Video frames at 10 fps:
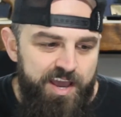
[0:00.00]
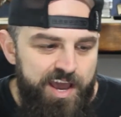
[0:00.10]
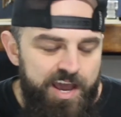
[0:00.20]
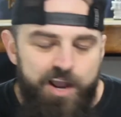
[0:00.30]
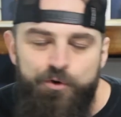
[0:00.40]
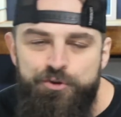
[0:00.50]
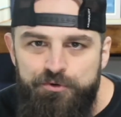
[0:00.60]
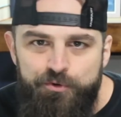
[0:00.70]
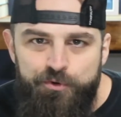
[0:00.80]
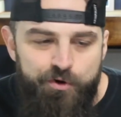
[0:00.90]
How are
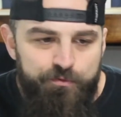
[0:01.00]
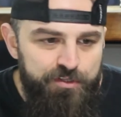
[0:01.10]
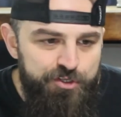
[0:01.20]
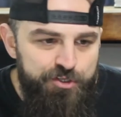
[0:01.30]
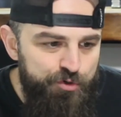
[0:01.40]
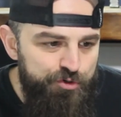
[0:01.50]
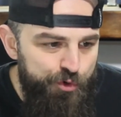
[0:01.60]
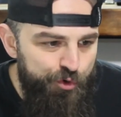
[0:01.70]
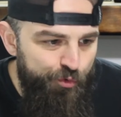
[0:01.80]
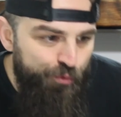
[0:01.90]
you doing? Hopefully, you are
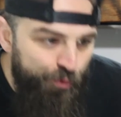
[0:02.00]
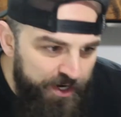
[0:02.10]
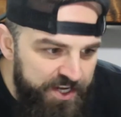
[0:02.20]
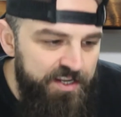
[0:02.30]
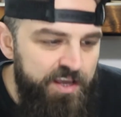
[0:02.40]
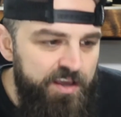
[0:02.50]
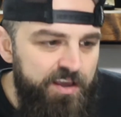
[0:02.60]
doing great.